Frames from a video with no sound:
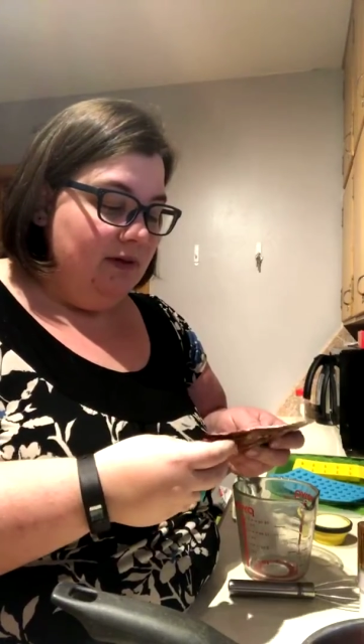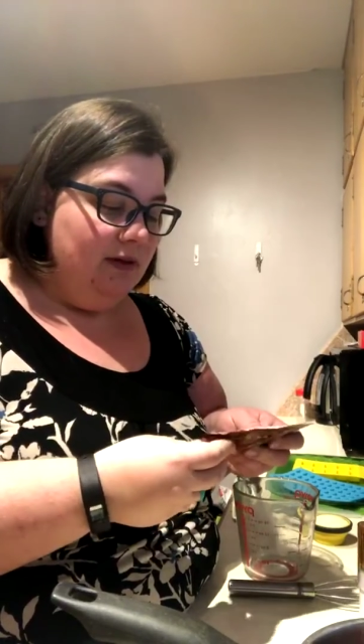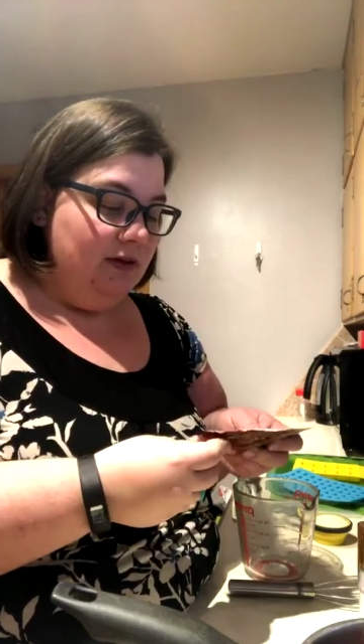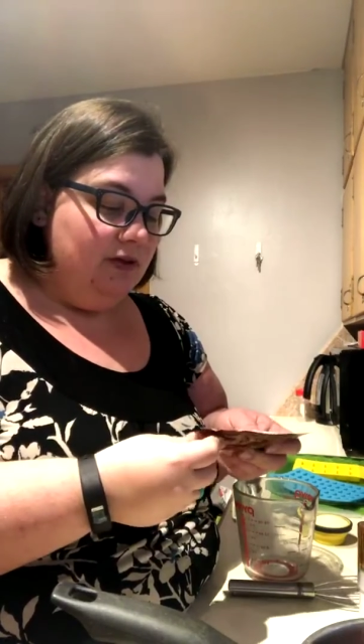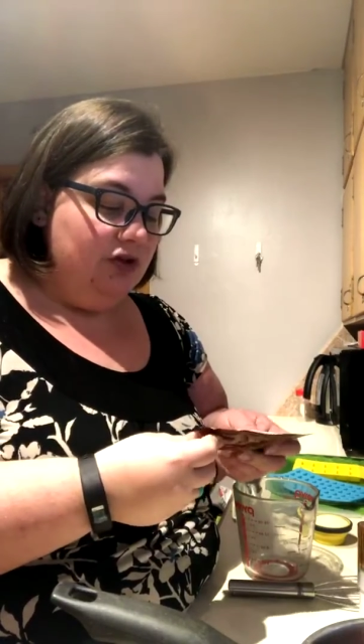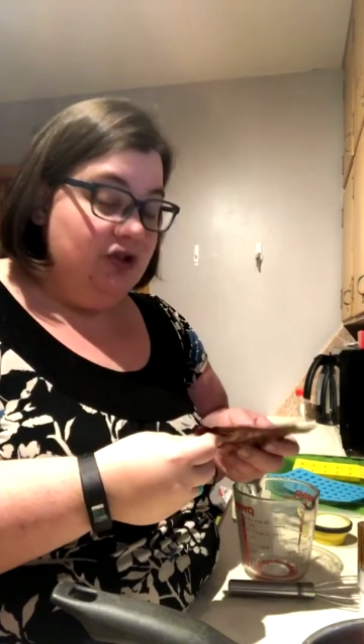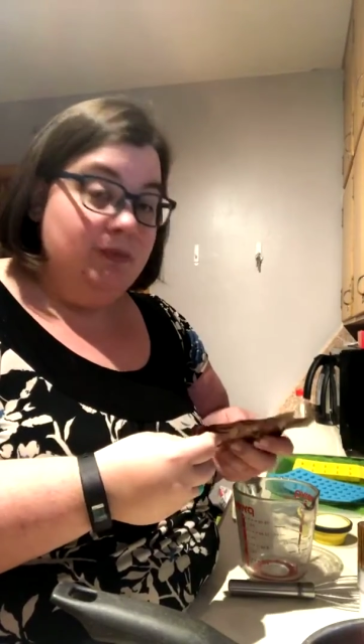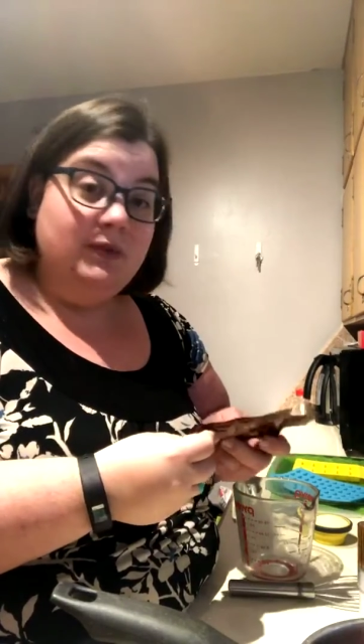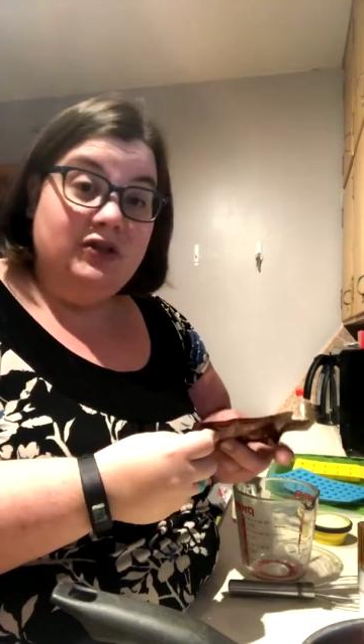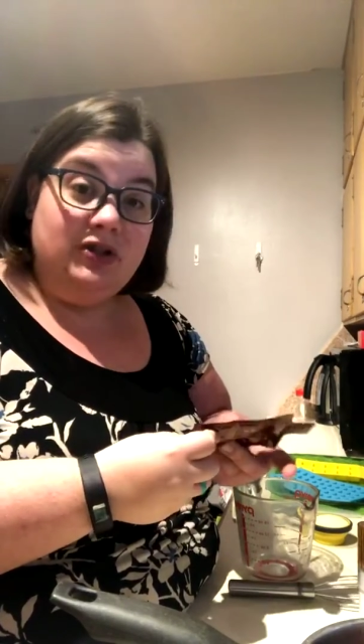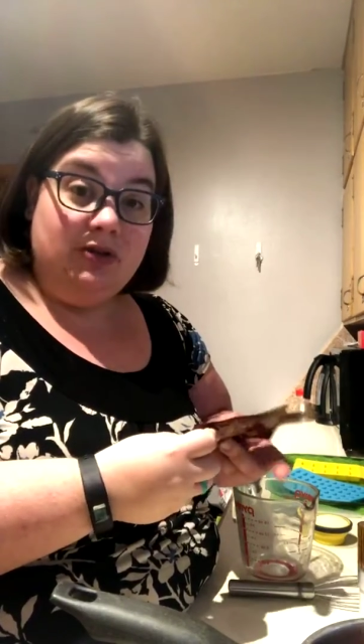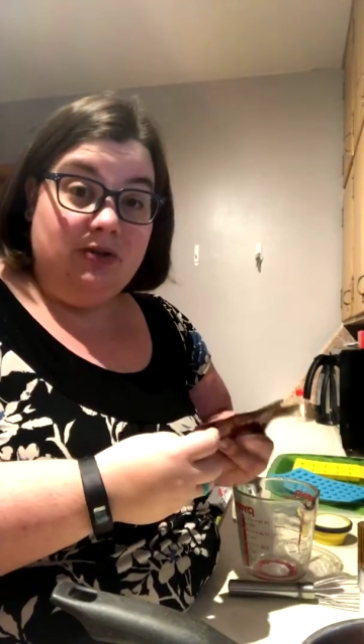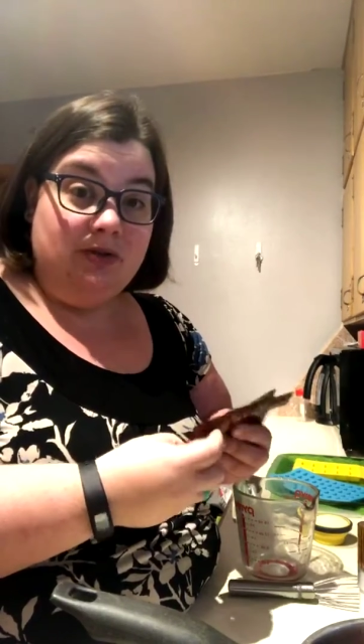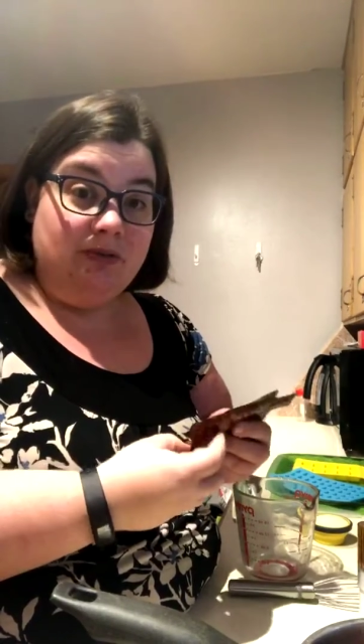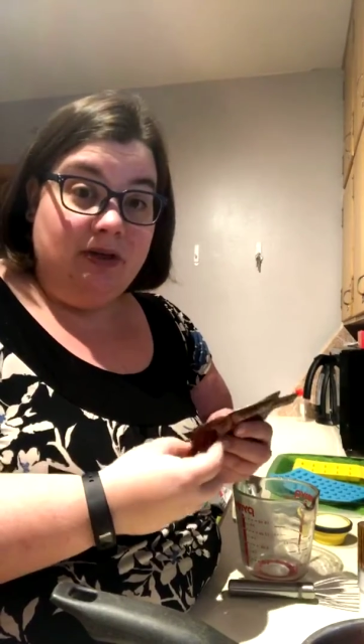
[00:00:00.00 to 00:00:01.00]
super
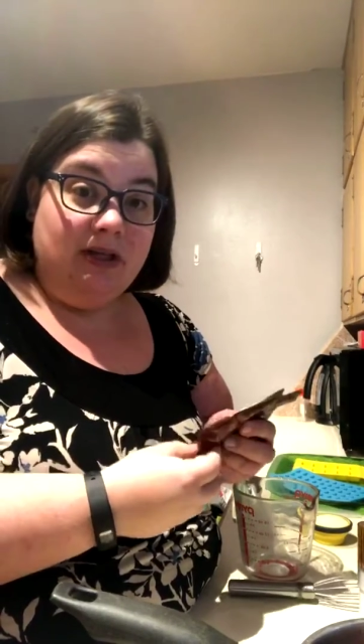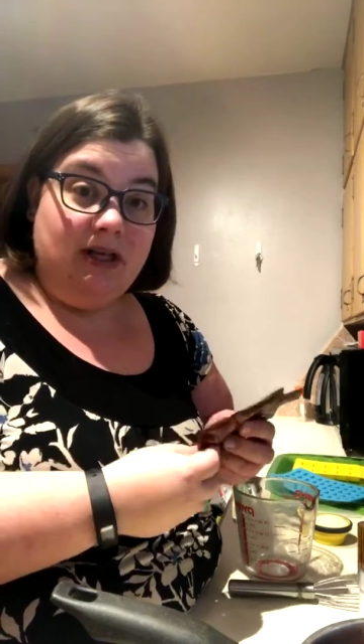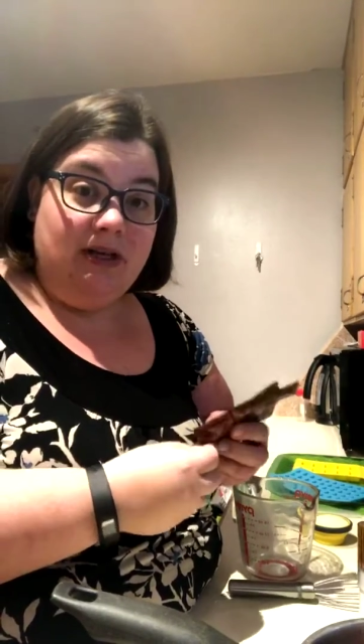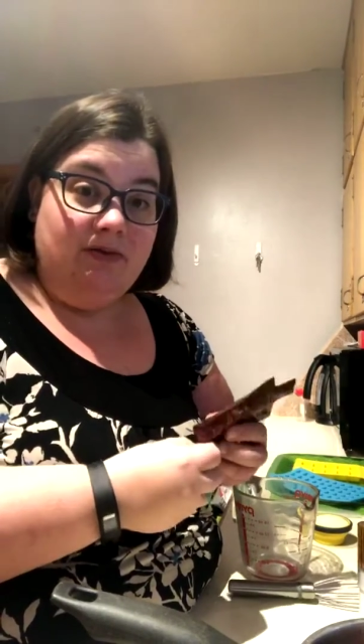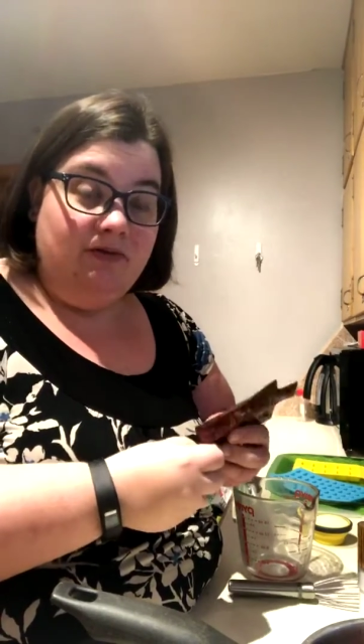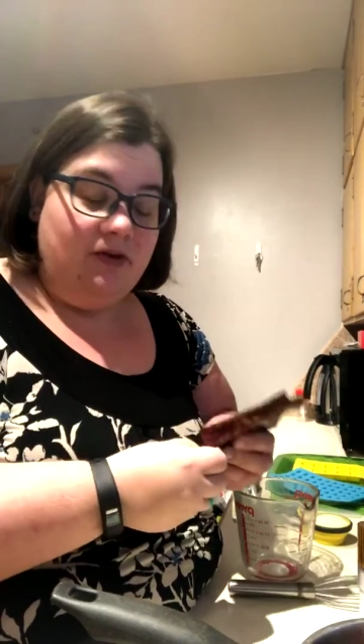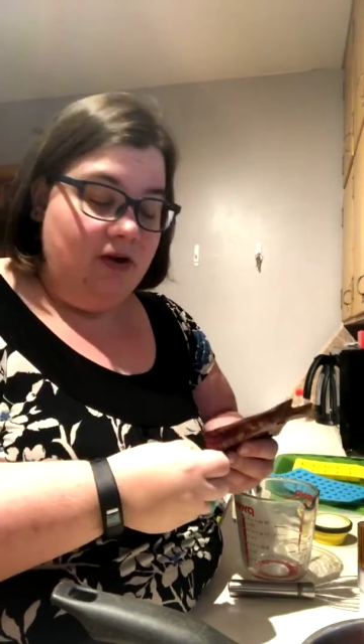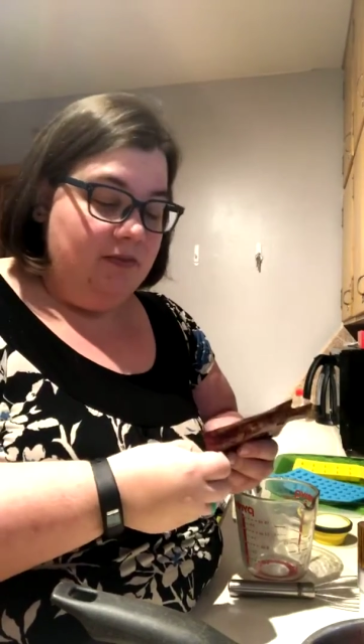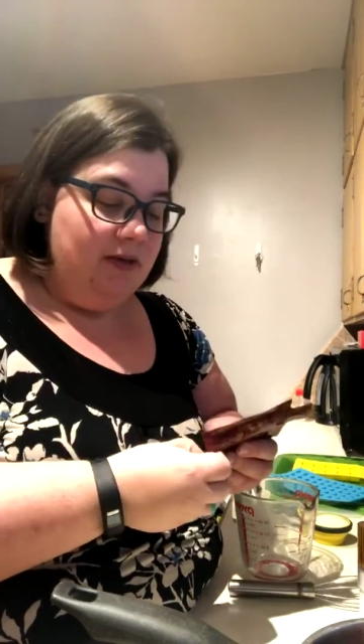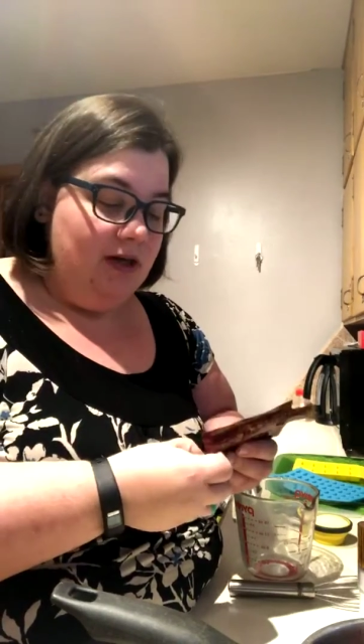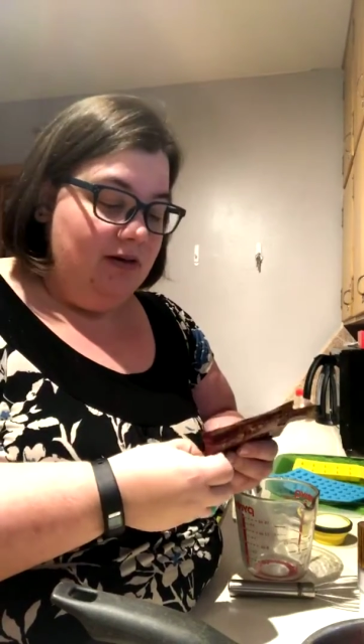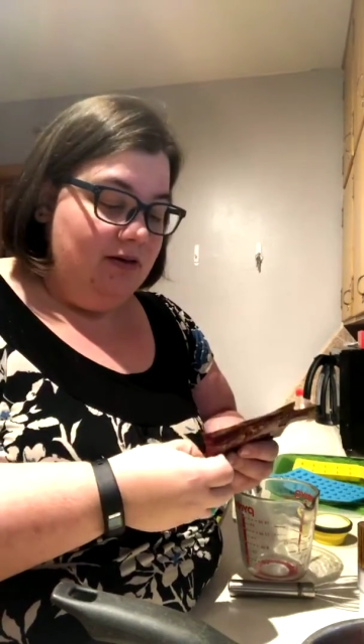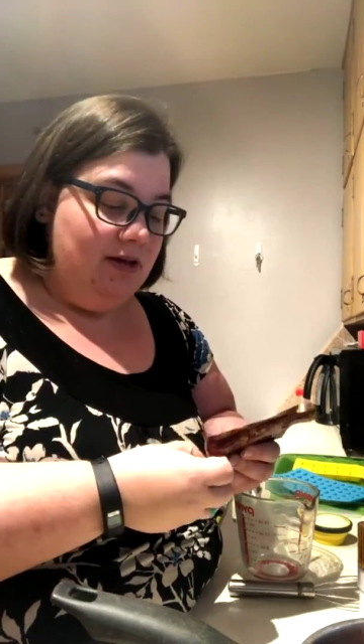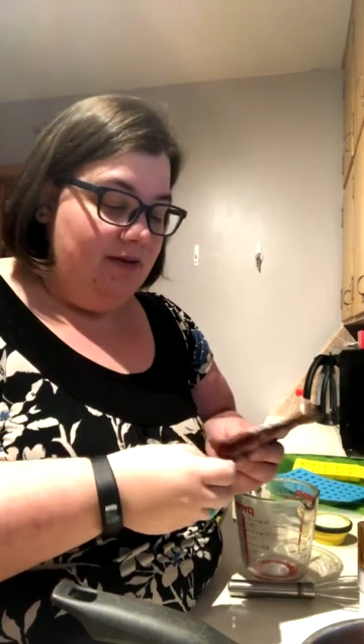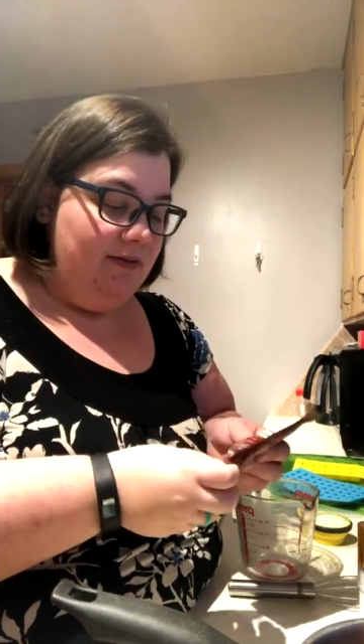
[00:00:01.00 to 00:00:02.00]
juice really, from Young
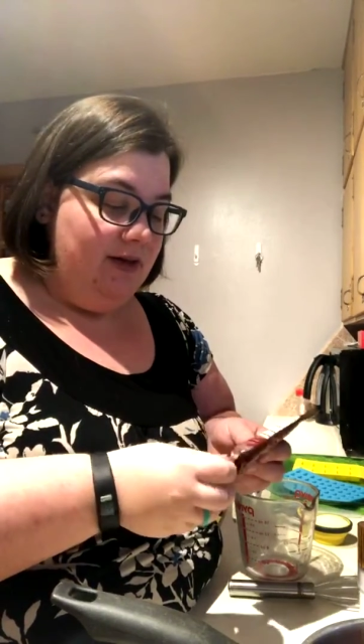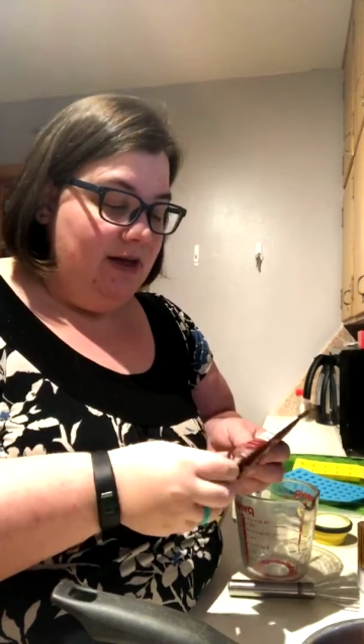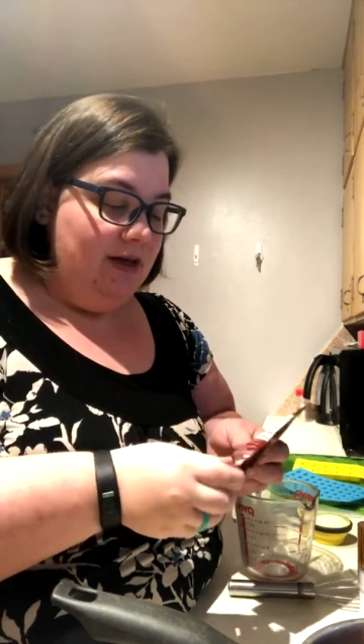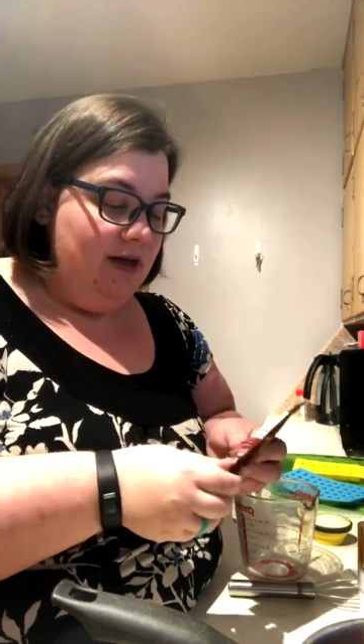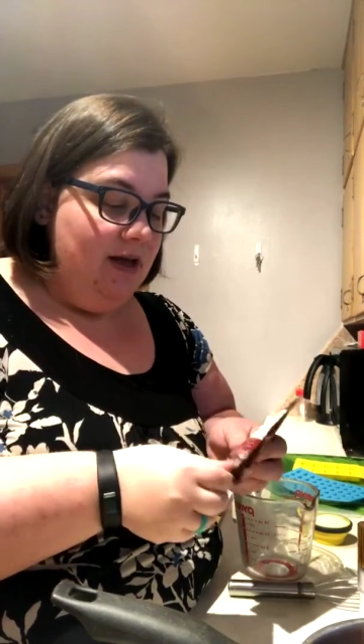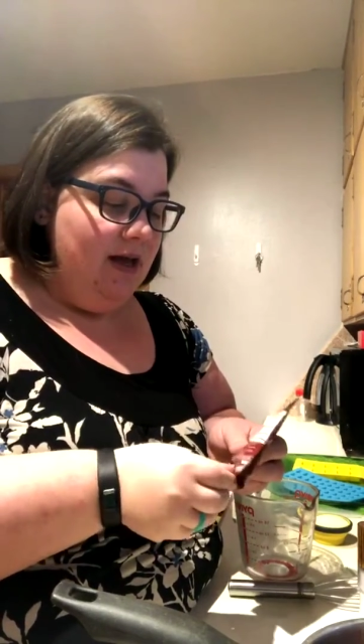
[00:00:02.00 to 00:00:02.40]
Living,